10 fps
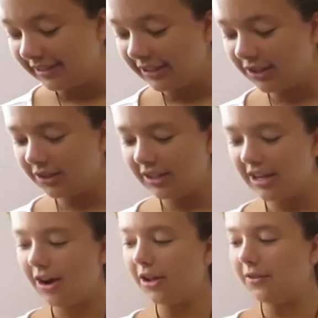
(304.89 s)

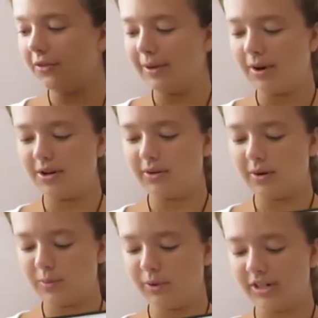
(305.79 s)
Literally all of Leigh
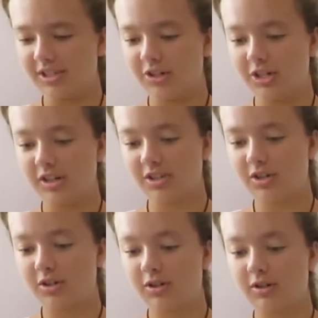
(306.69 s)
Bardugo's books are just
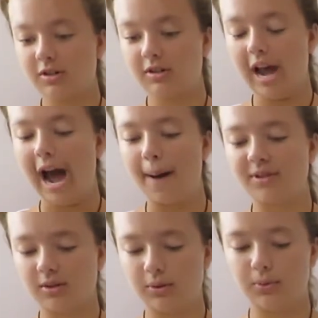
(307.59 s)

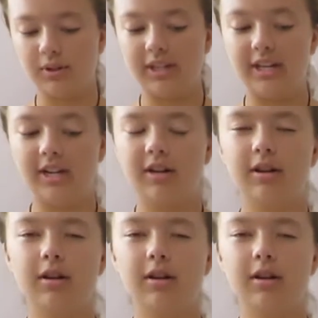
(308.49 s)
absolutely